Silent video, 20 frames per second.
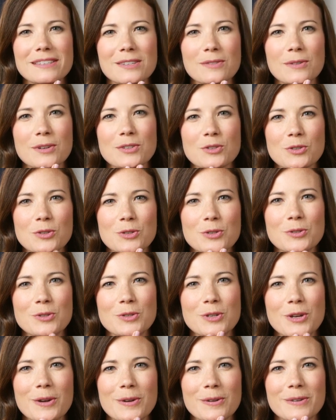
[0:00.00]
of the Rachel Cruze
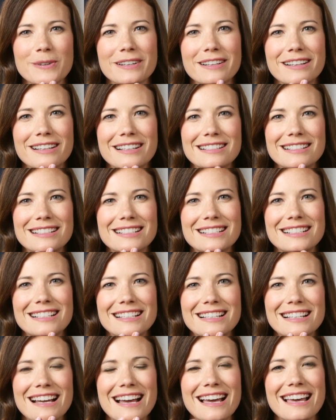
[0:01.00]
show?
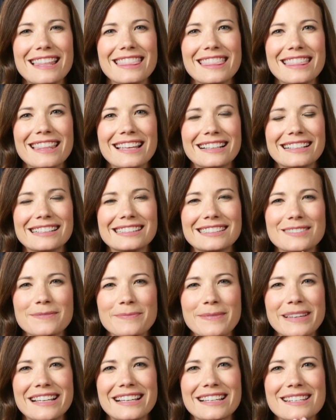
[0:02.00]
I, oh,
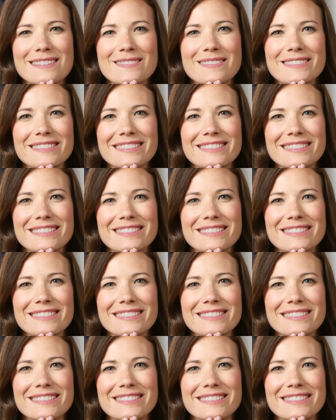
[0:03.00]
man,